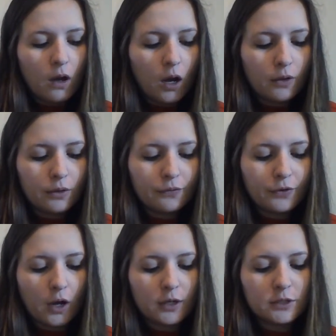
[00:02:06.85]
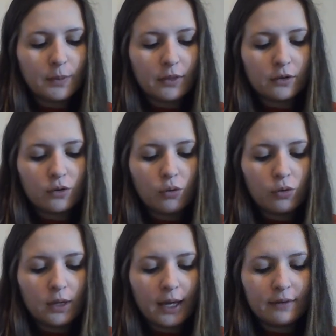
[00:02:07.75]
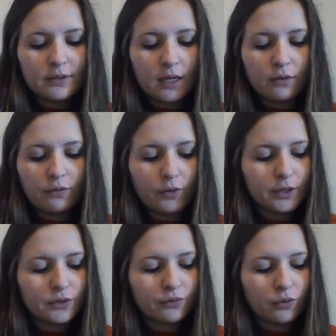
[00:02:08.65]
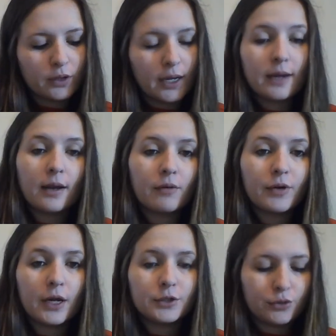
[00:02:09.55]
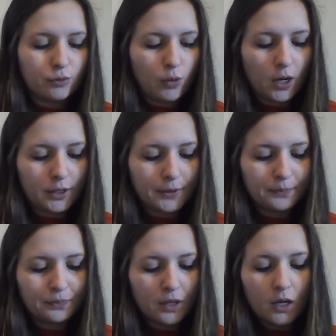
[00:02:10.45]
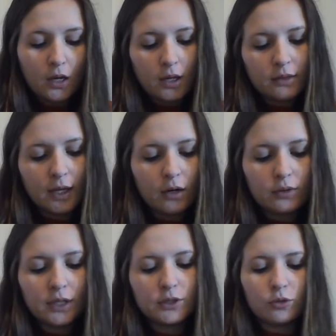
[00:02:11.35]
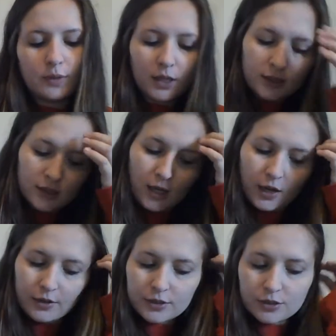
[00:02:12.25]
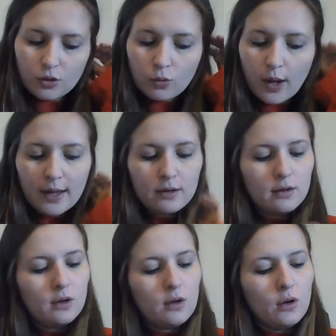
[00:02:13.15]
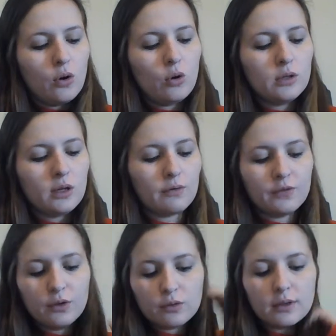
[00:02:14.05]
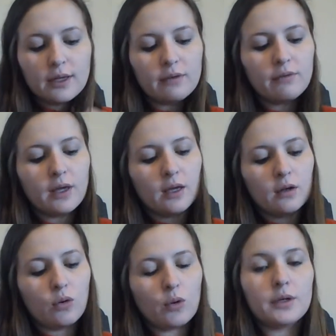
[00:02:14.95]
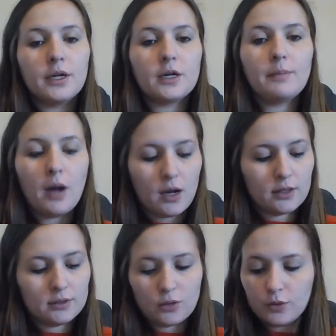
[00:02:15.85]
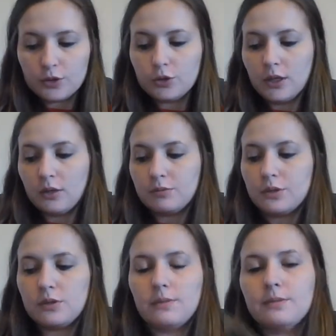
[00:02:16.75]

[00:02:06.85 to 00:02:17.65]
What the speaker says: Other frogs spend their whole lives on the forest floor and never enter the water. They don't need to because the air is so wet. Only a few live in or near ponds or streams.